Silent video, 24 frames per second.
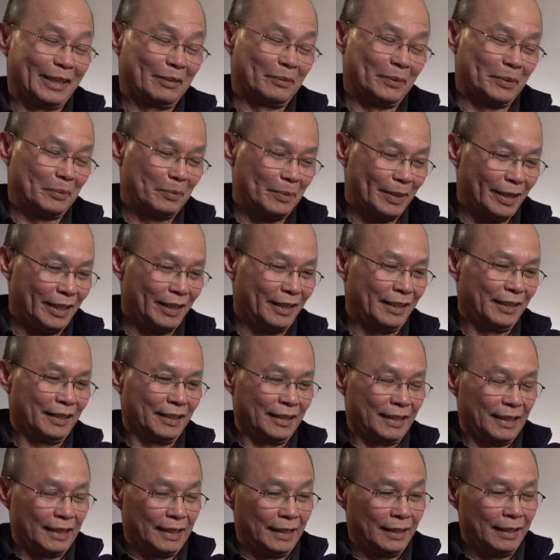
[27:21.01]
Everybody.
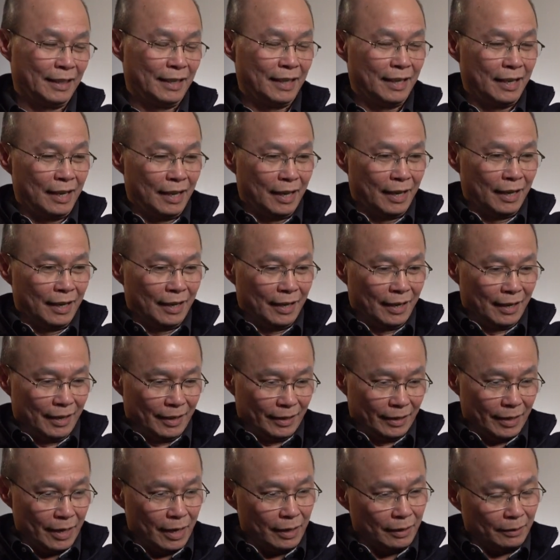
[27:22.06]

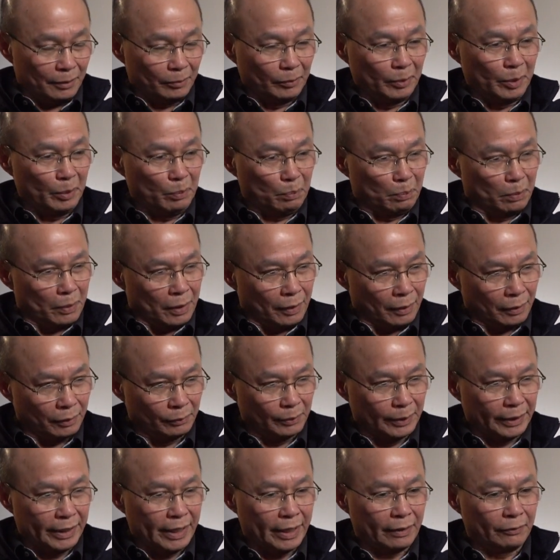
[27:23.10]
Yeah, we
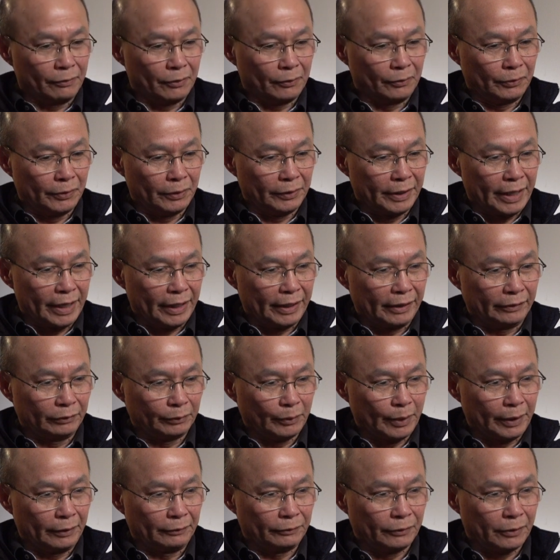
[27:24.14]
were there for a few days,
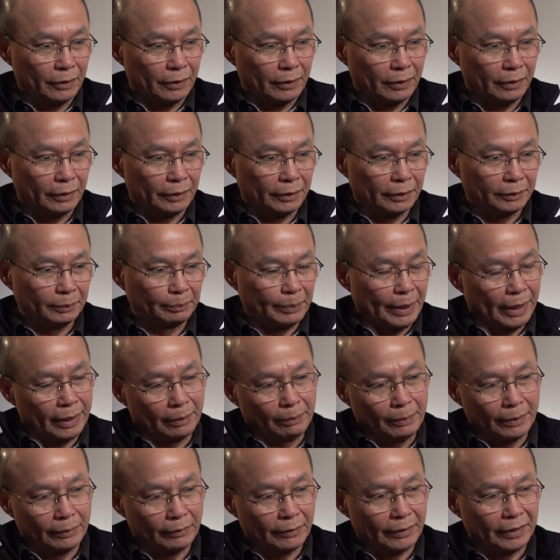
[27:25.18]
wait for
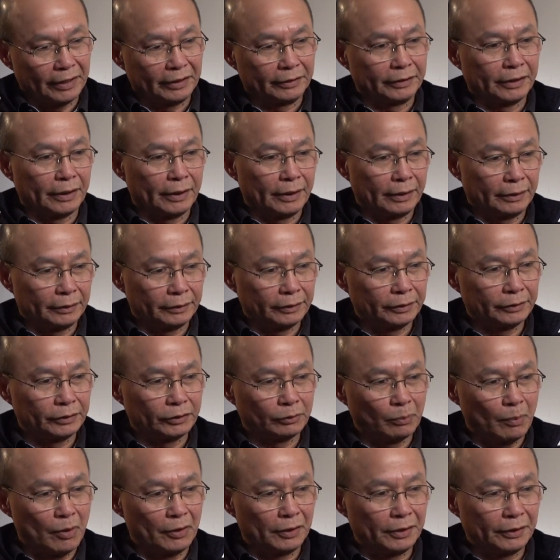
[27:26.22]
paper or the
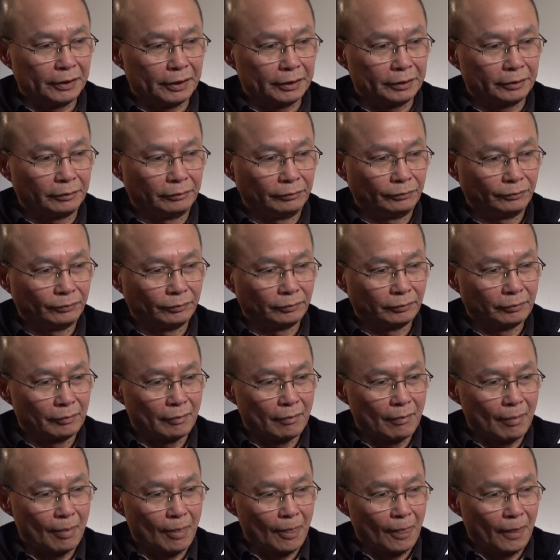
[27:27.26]
sponsor.
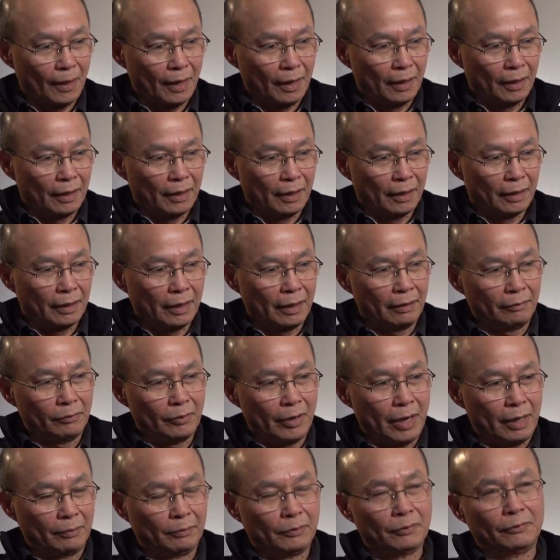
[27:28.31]
And then we
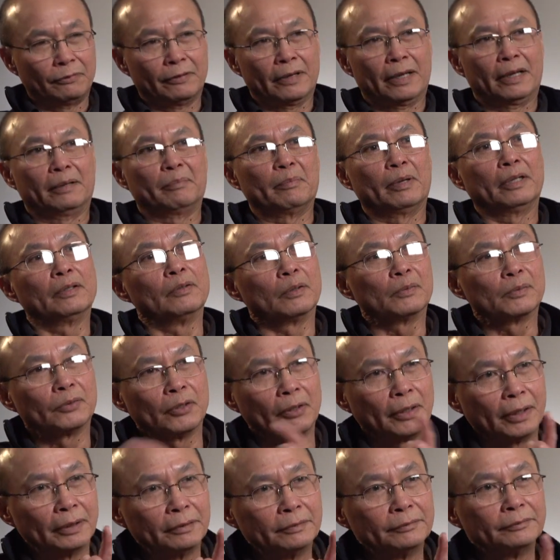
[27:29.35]
have to fly back. Oh, sorry.